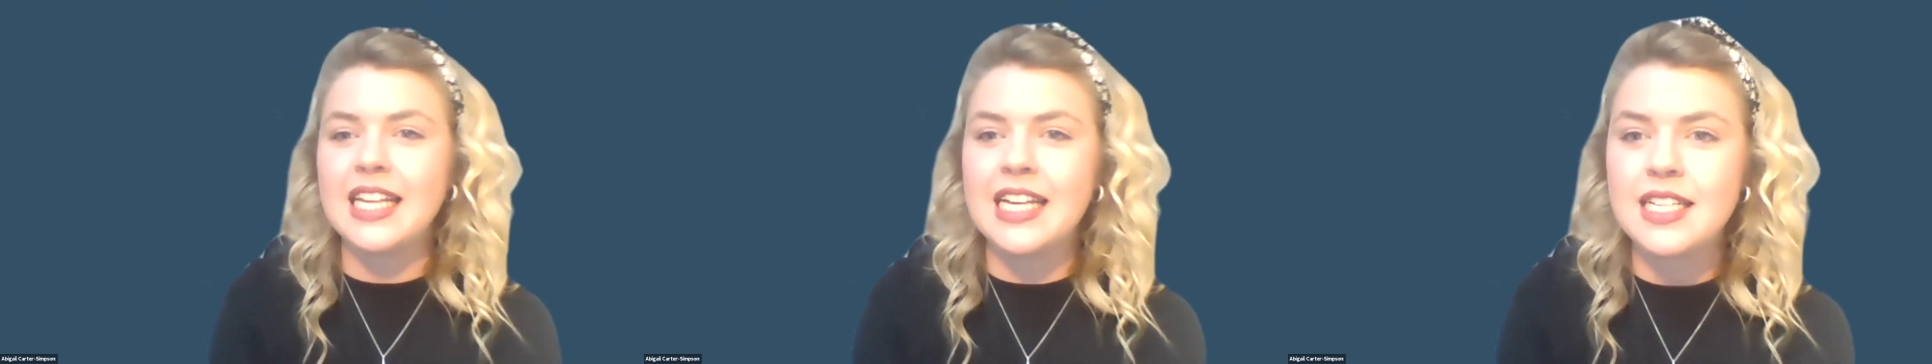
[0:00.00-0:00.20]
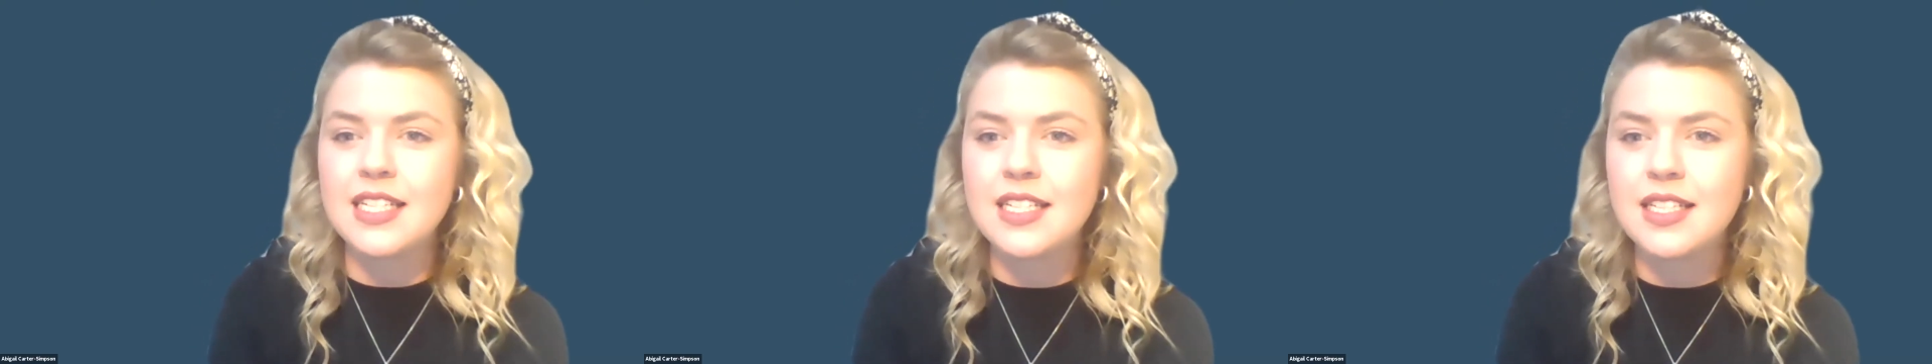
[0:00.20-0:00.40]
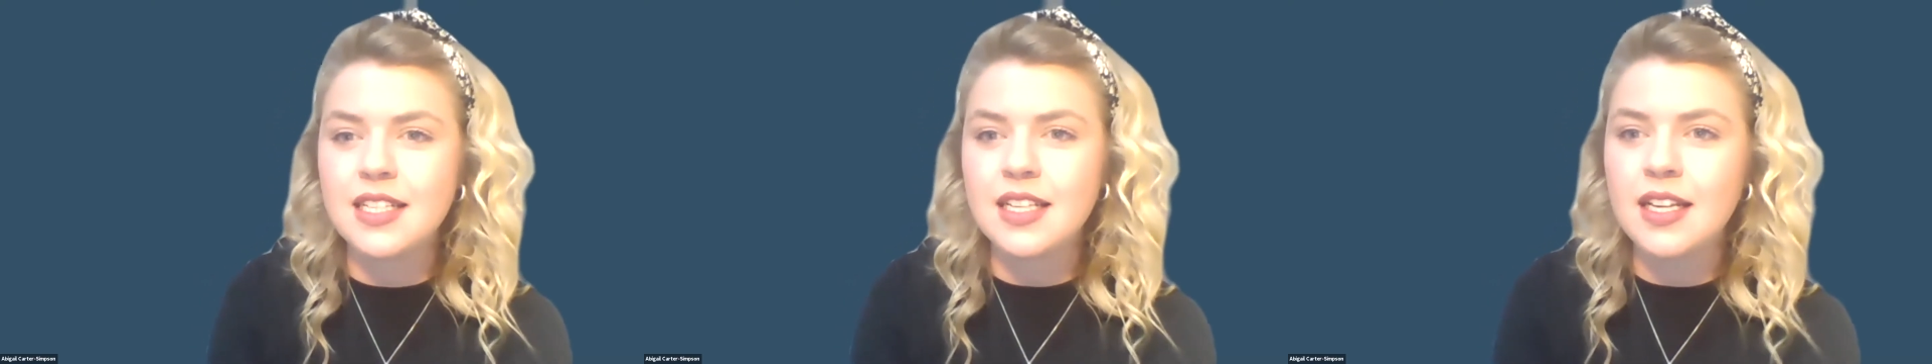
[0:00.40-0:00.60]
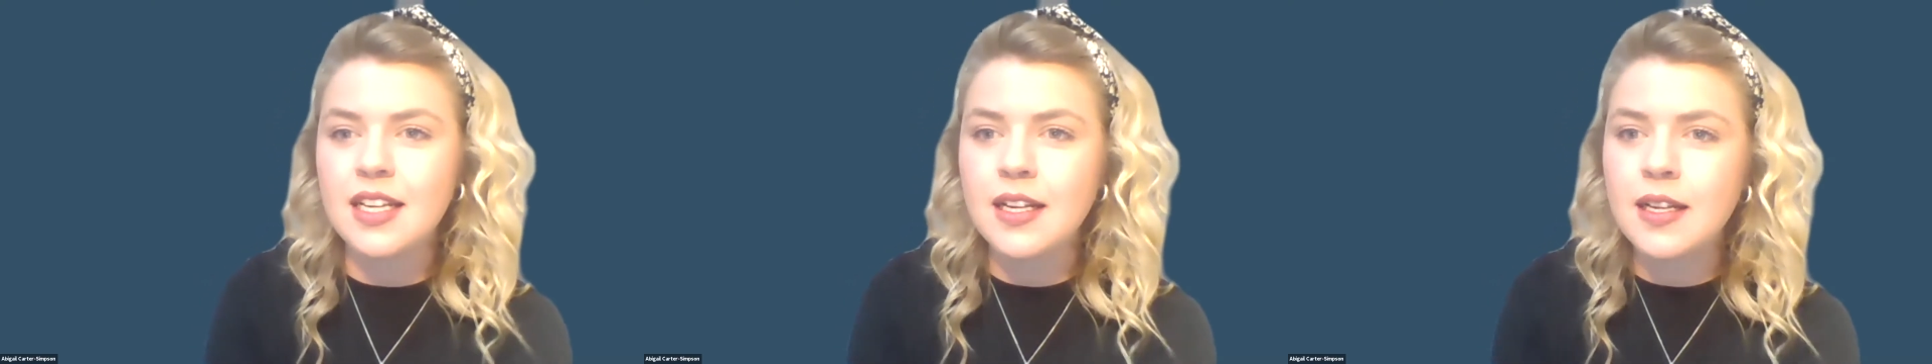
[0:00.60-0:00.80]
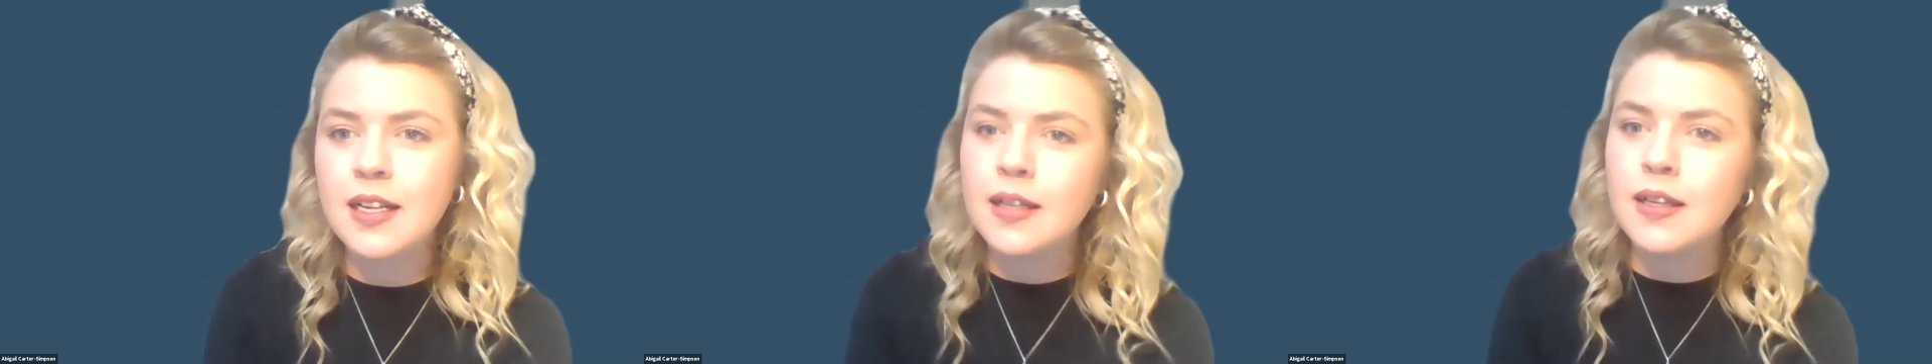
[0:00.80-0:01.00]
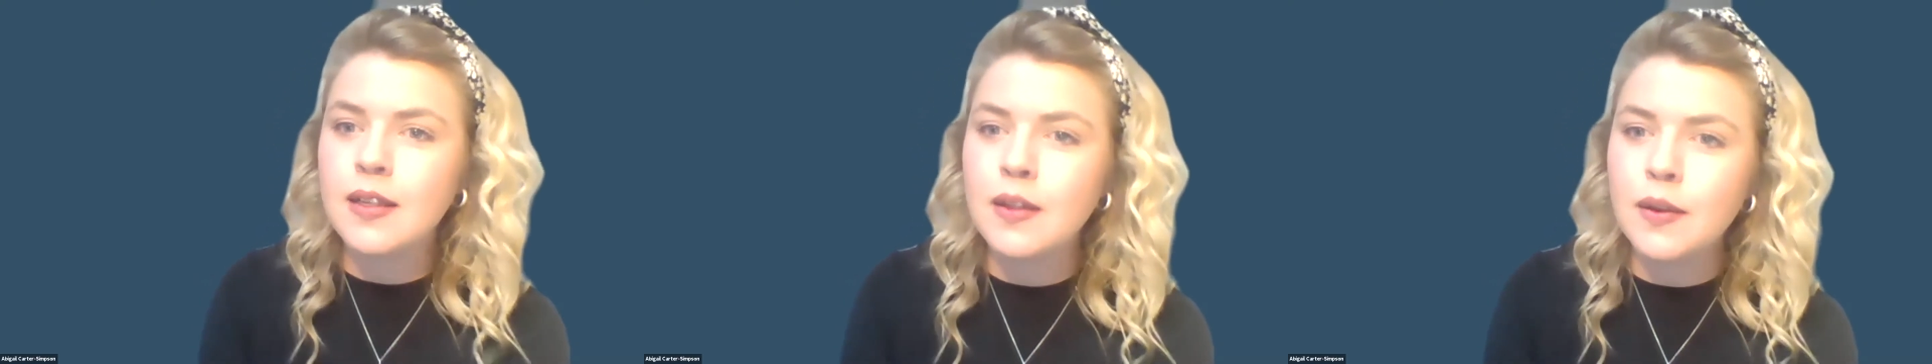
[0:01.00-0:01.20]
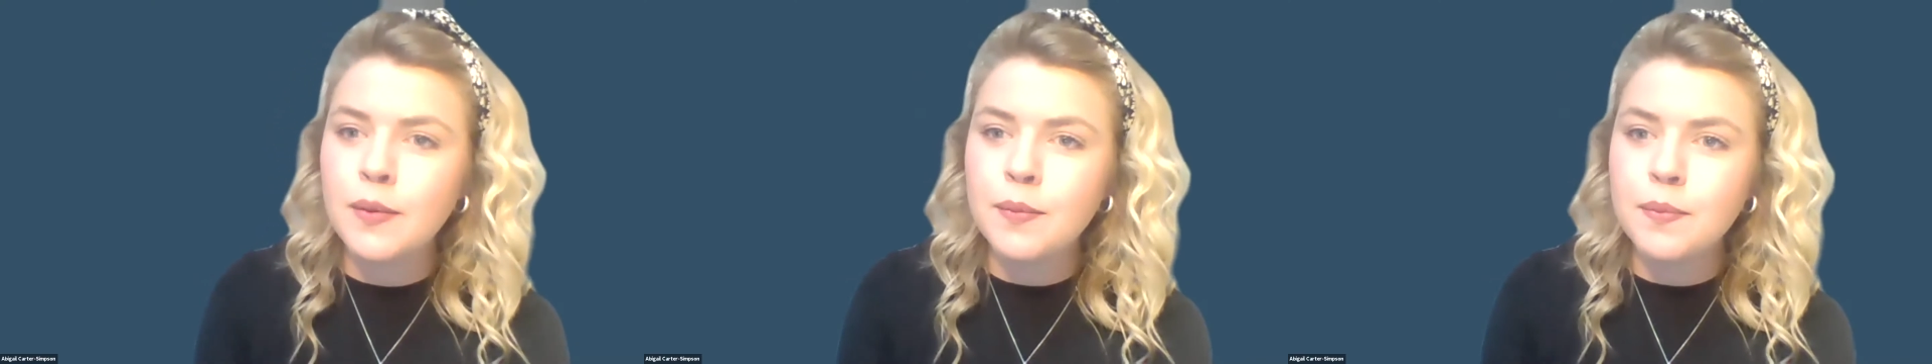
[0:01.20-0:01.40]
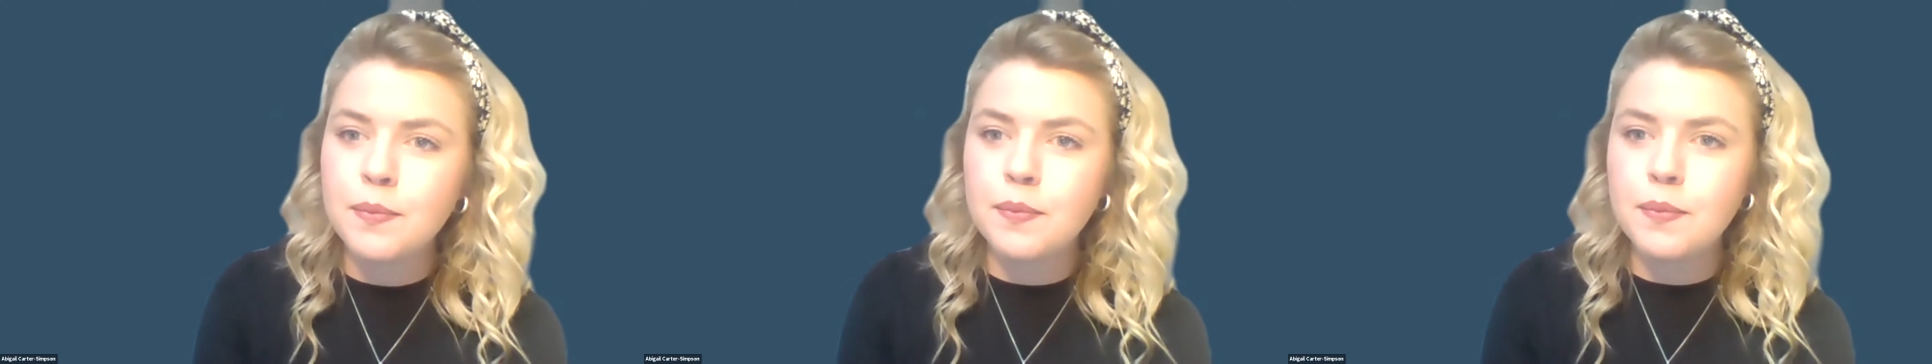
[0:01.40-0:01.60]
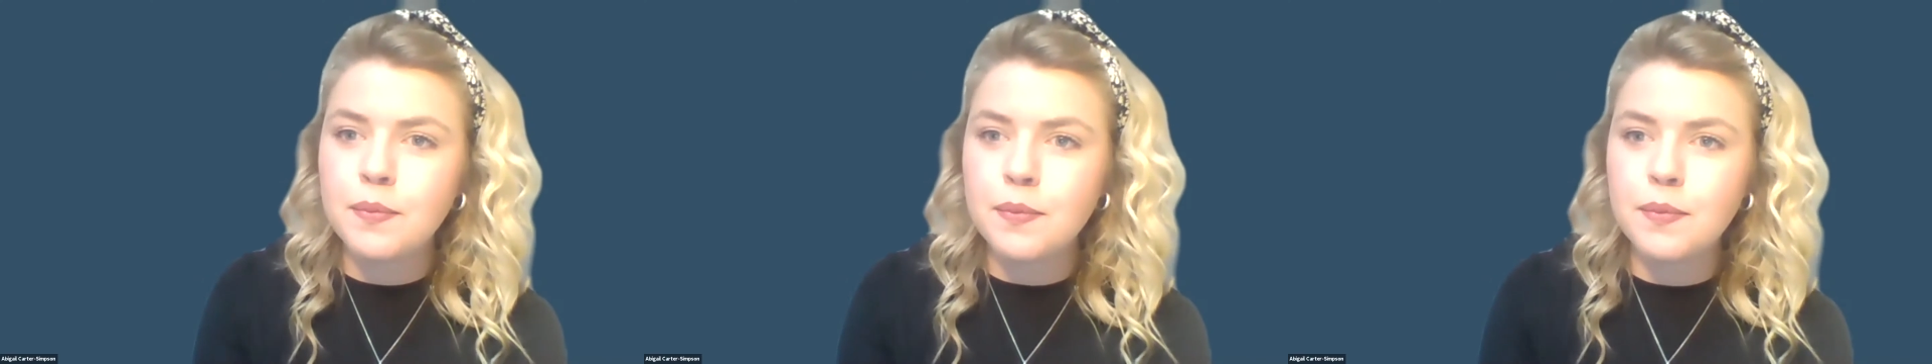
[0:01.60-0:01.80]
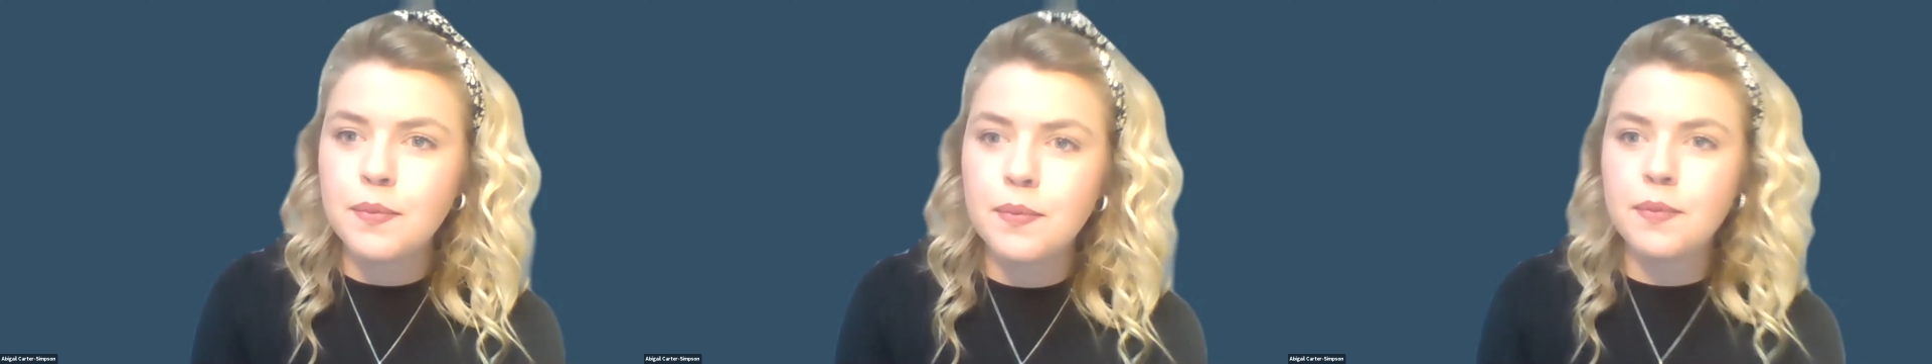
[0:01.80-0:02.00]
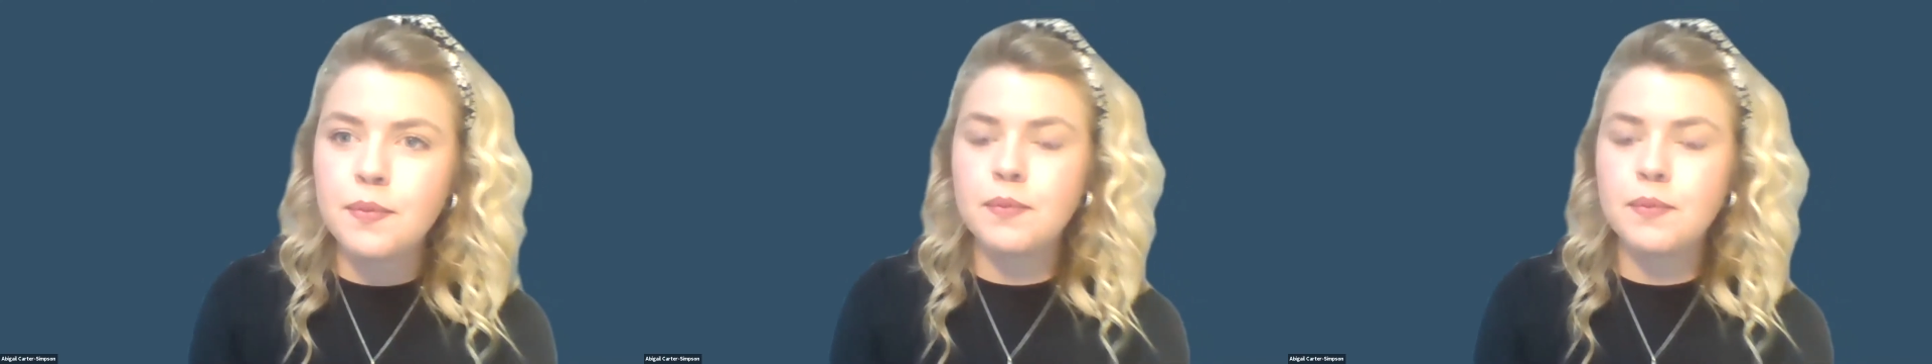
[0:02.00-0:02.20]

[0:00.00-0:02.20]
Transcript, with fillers: this? Yeah, it's a